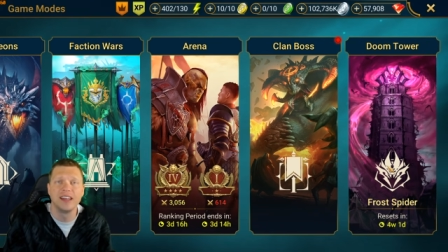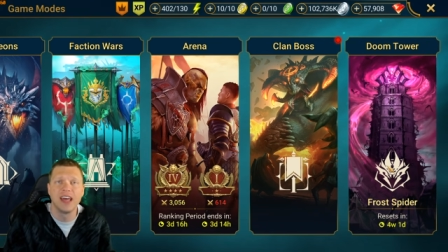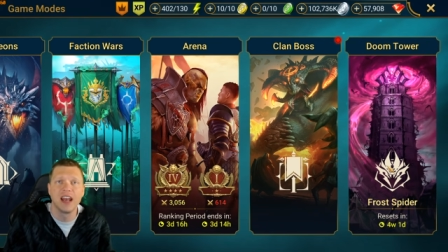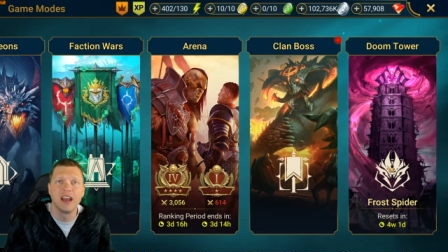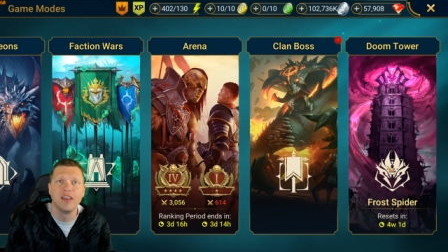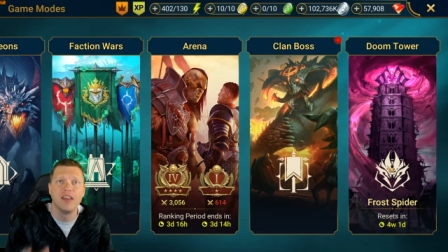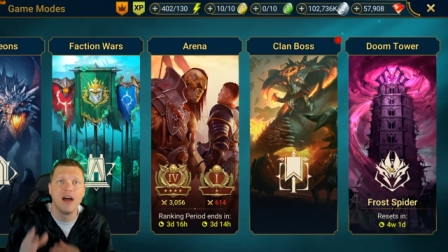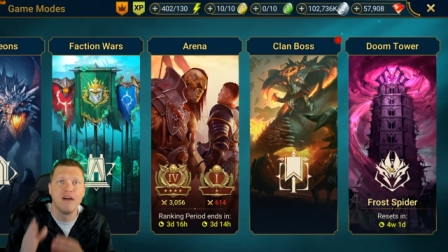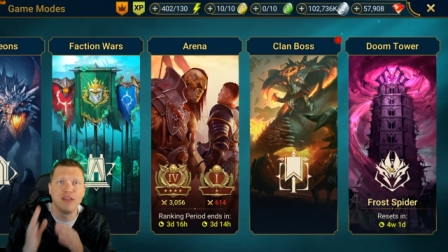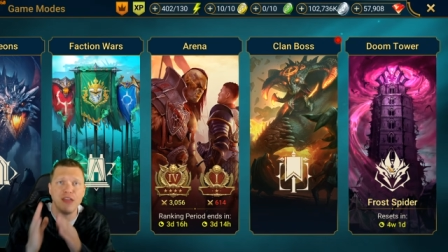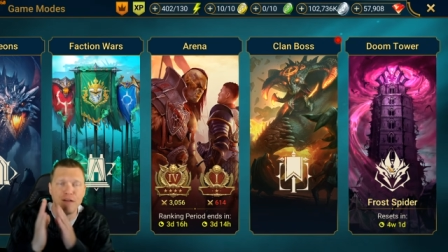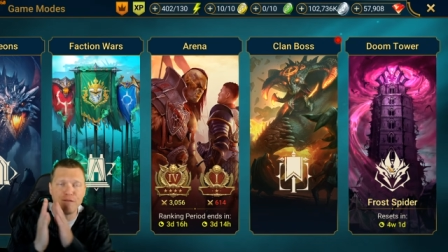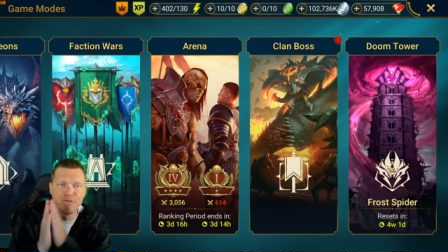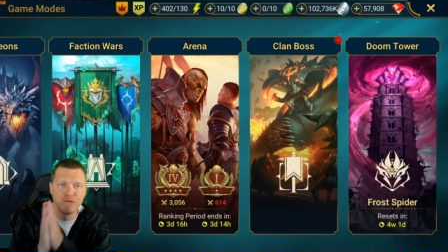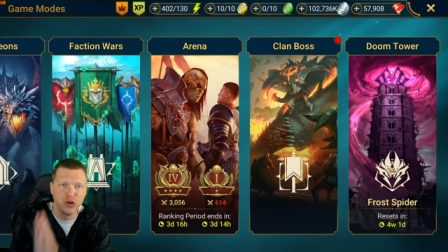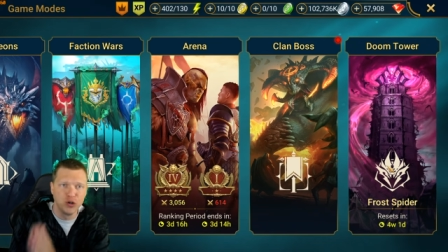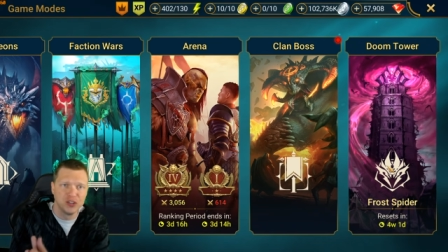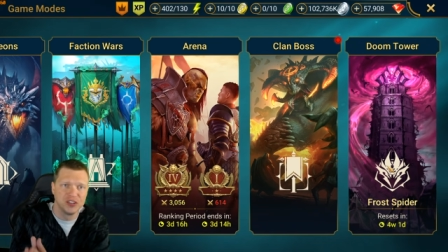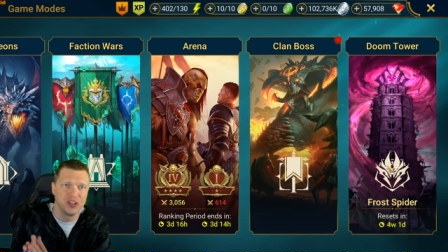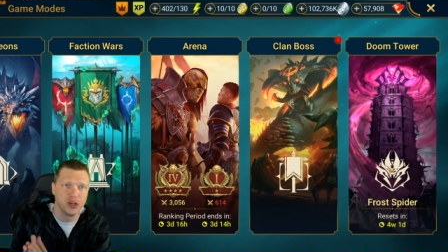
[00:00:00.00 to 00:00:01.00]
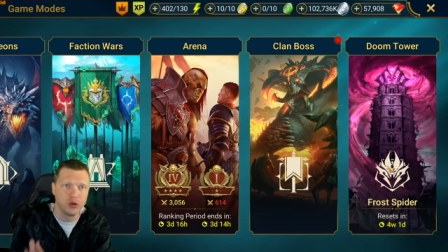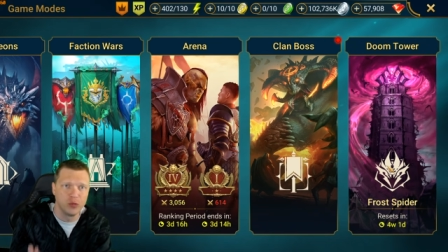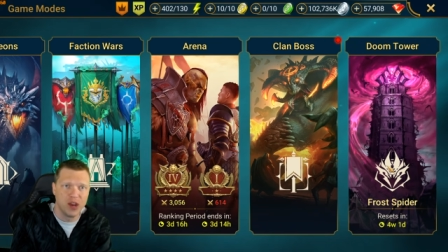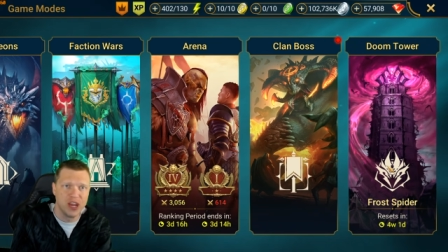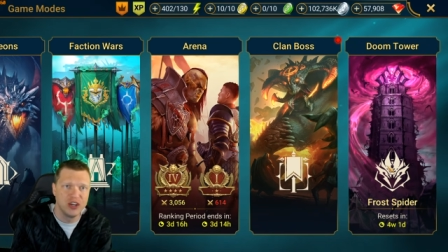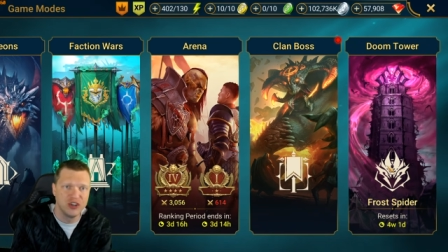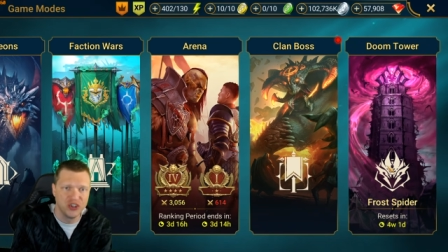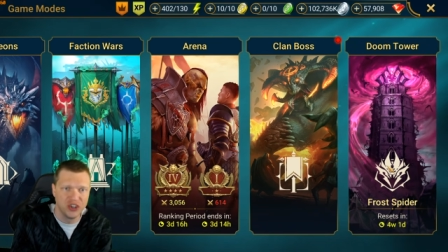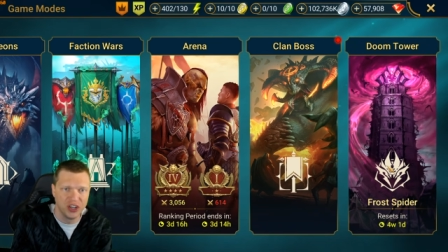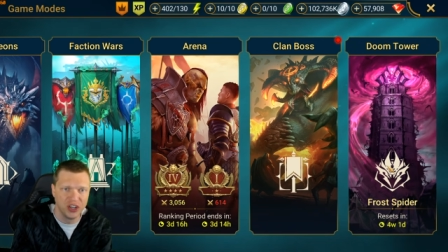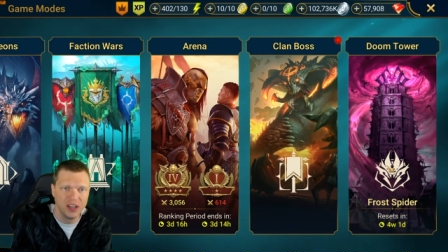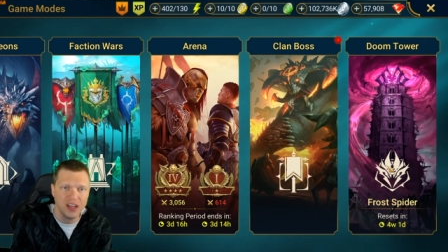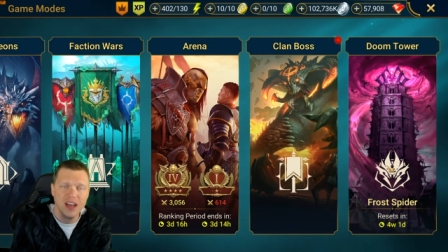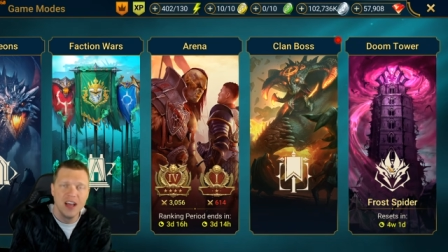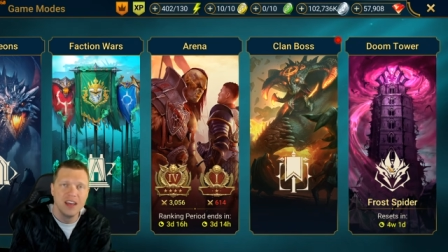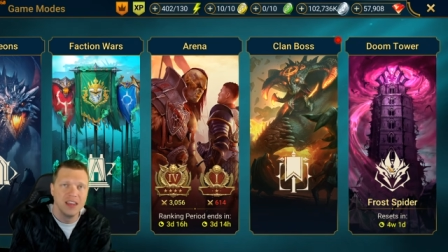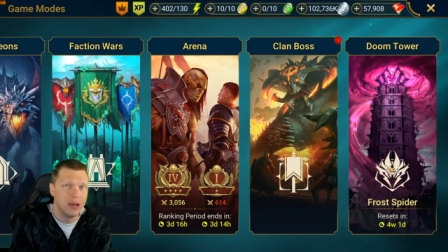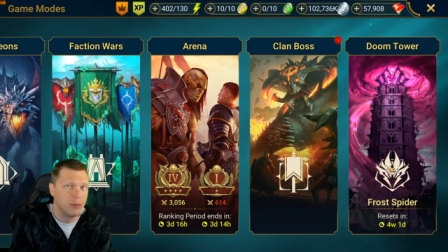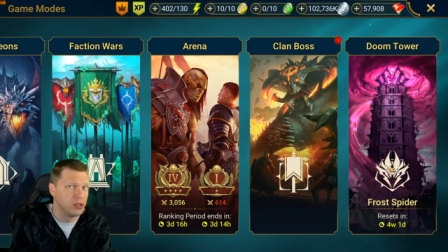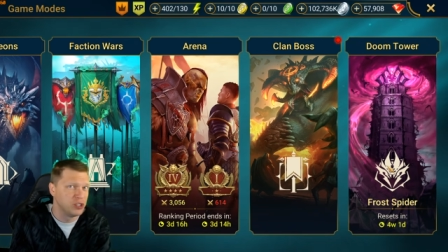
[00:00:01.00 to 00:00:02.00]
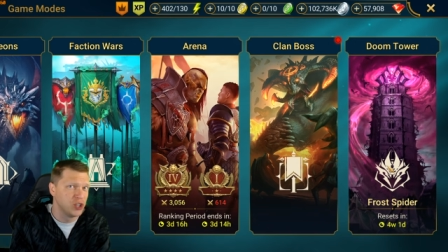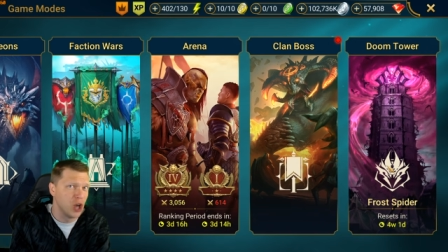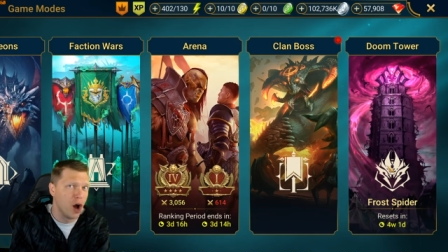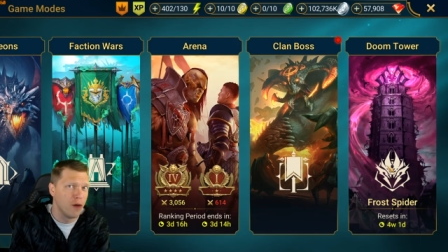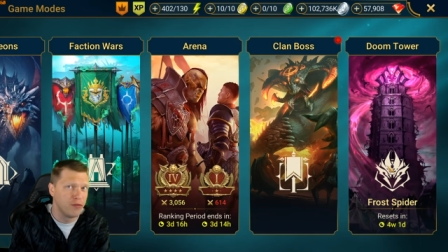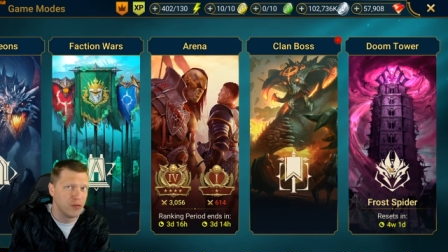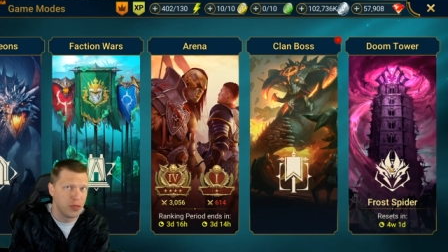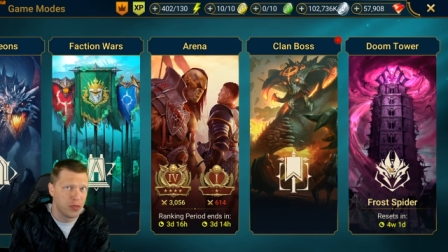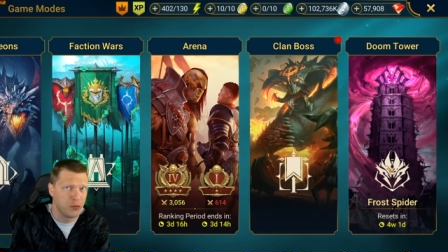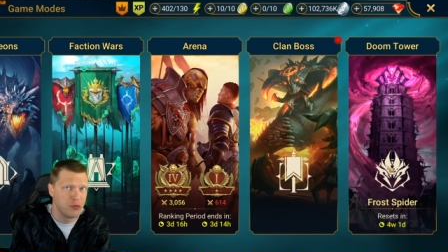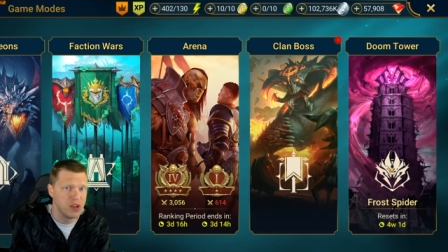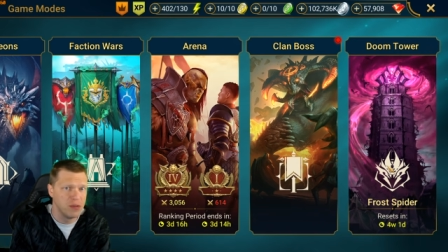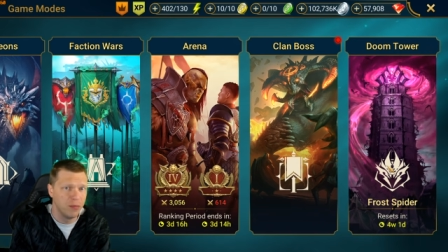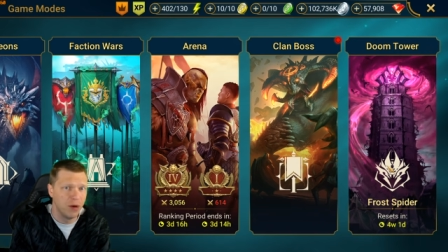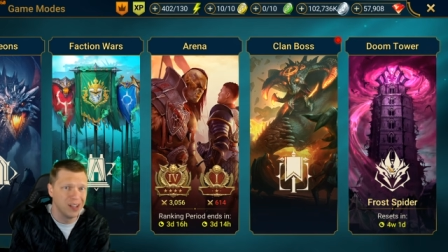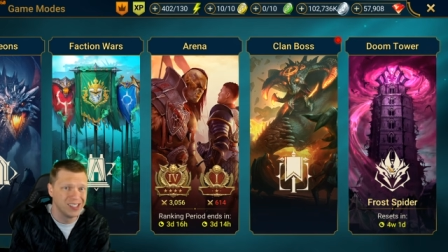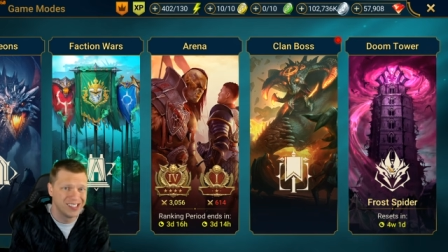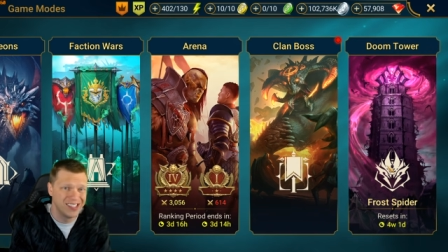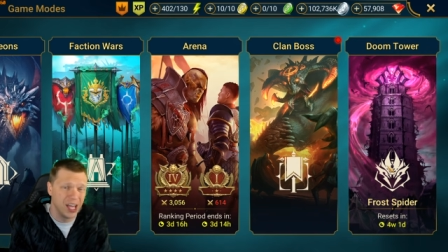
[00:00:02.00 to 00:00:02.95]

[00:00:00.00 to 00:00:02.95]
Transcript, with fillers: kind of that, that first iteration that we saw for three months.